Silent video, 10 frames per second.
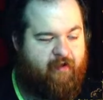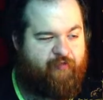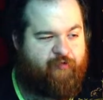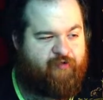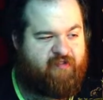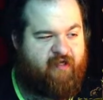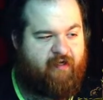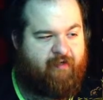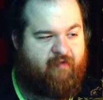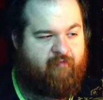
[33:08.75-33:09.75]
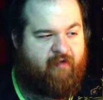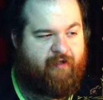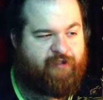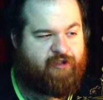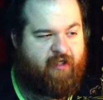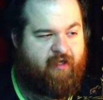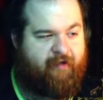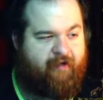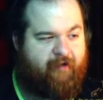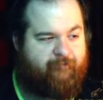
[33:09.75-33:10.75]
there is not going to be much
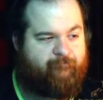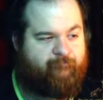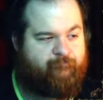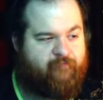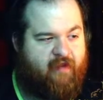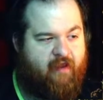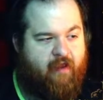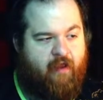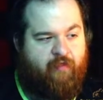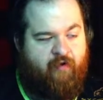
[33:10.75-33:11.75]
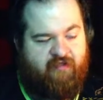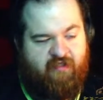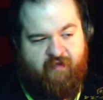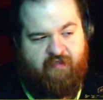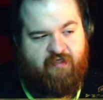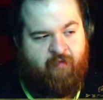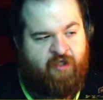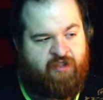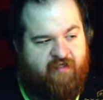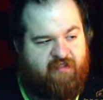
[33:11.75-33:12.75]
there is going to be so
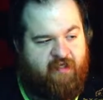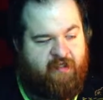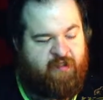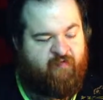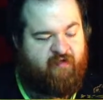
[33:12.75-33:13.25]
much extensive